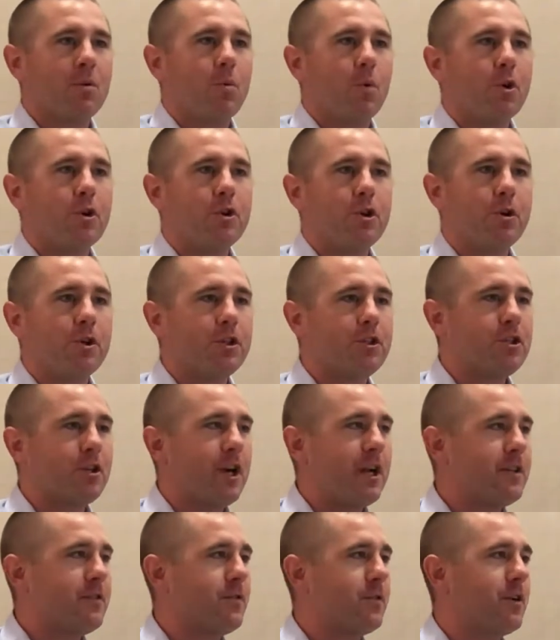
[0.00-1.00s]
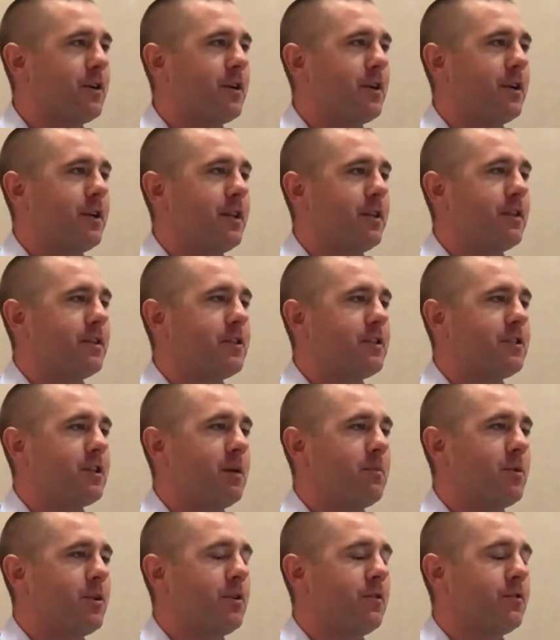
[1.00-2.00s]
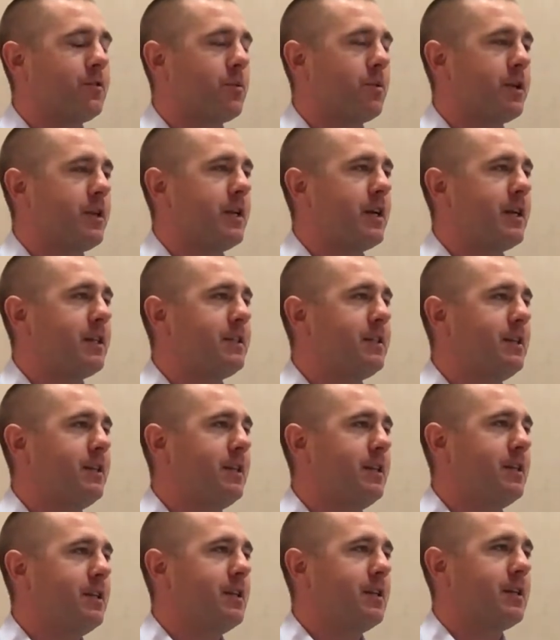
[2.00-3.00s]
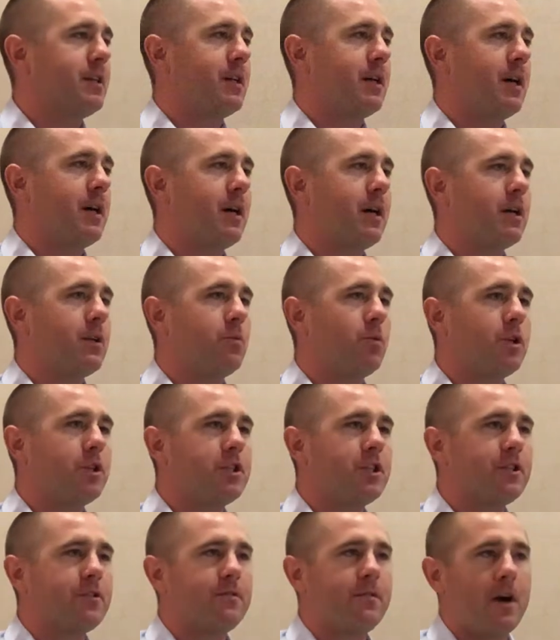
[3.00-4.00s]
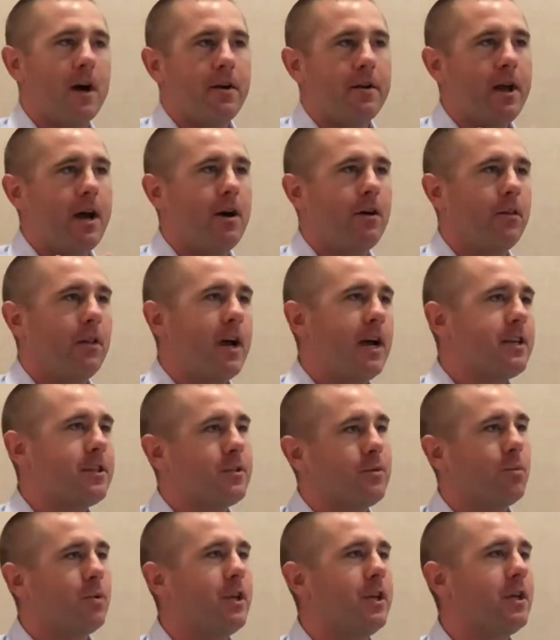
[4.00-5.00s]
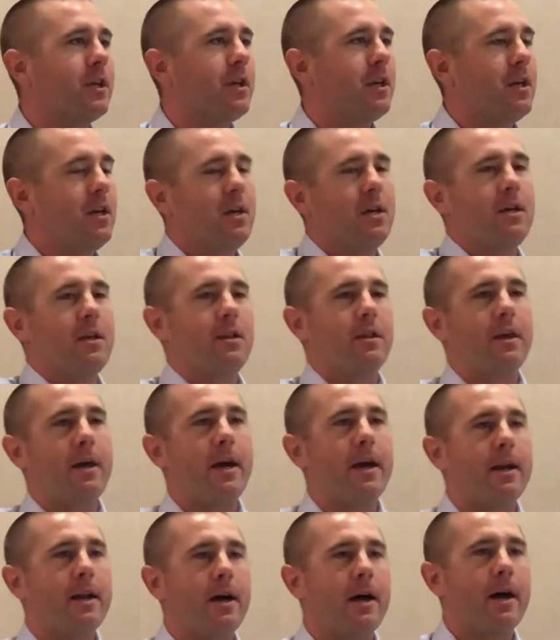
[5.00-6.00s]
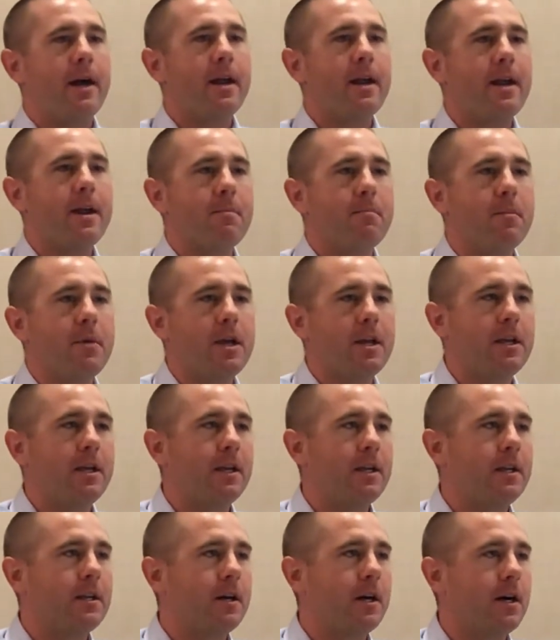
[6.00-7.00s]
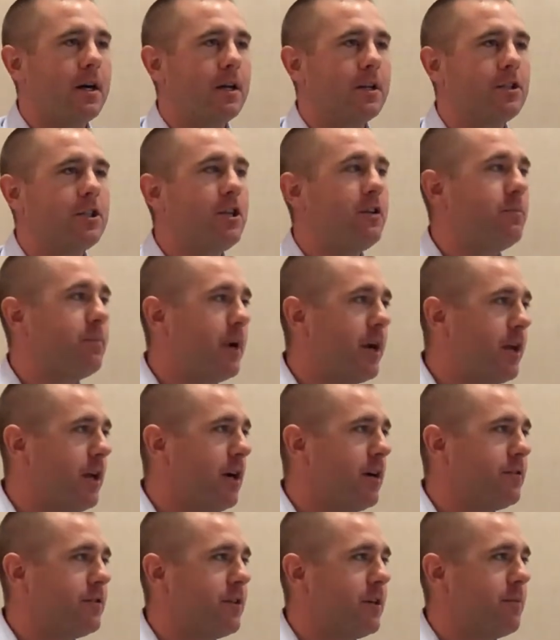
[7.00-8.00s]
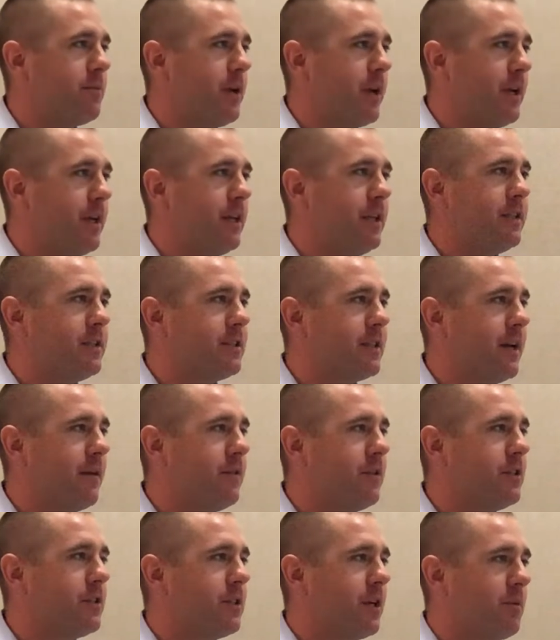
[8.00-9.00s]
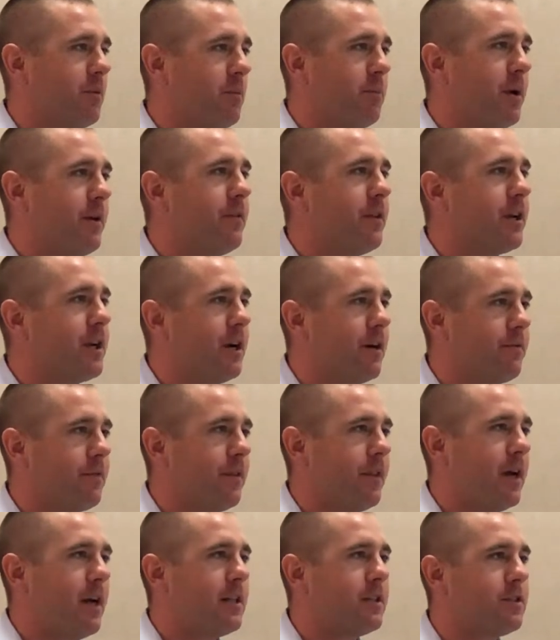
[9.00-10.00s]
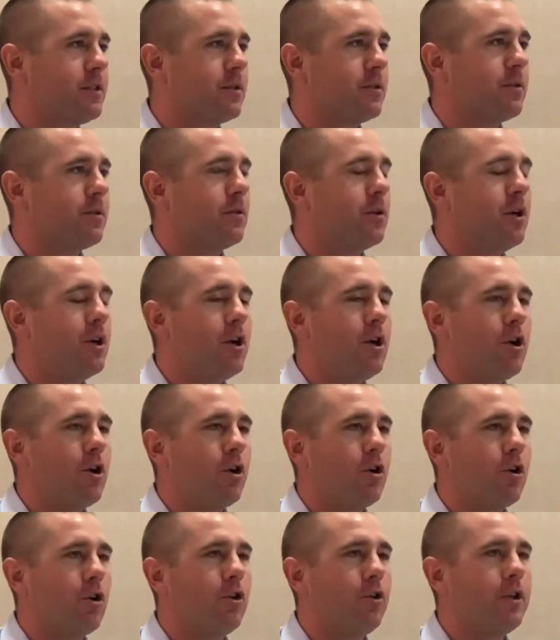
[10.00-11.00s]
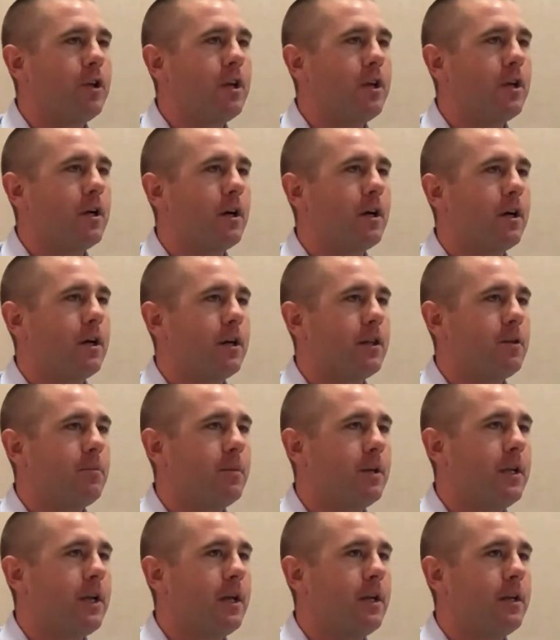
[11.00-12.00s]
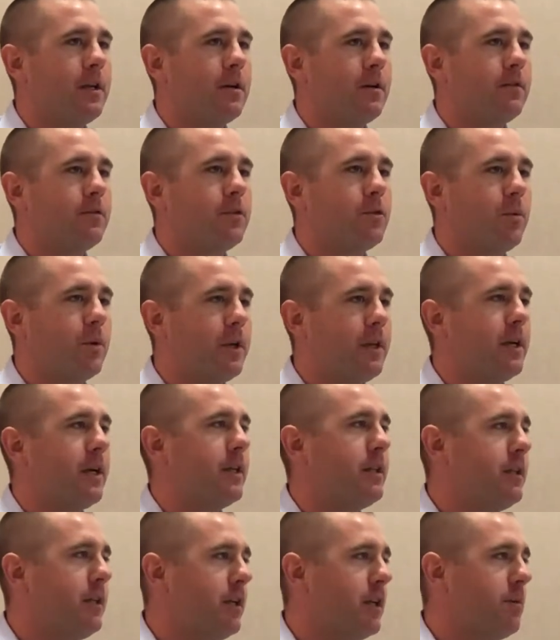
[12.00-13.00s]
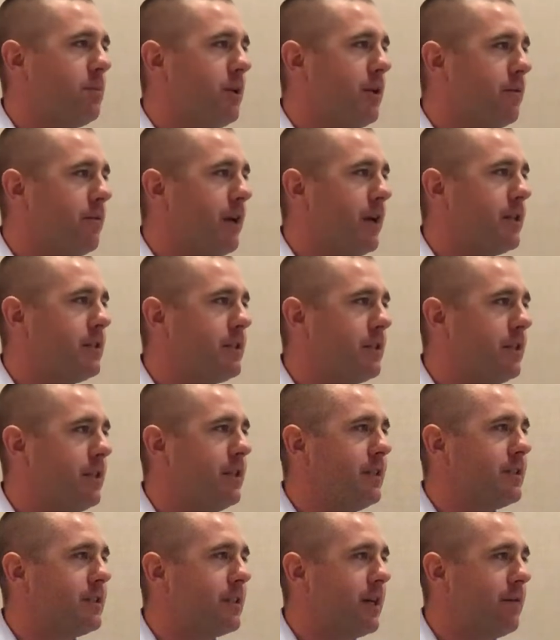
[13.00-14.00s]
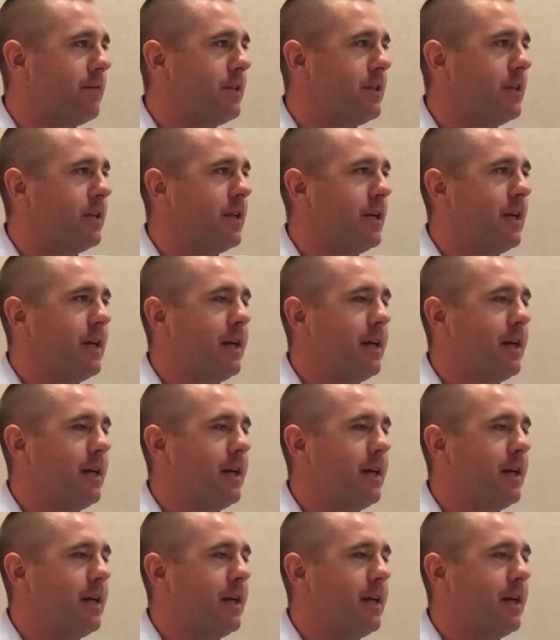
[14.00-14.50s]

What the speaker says: we're due to transfer in the summer of 2019. We just found out last week that I am making Chief Petty Officer, I'm making E7, so I'm above the cut for that. So early at the beginning of 2019, I'll be advancing to E7,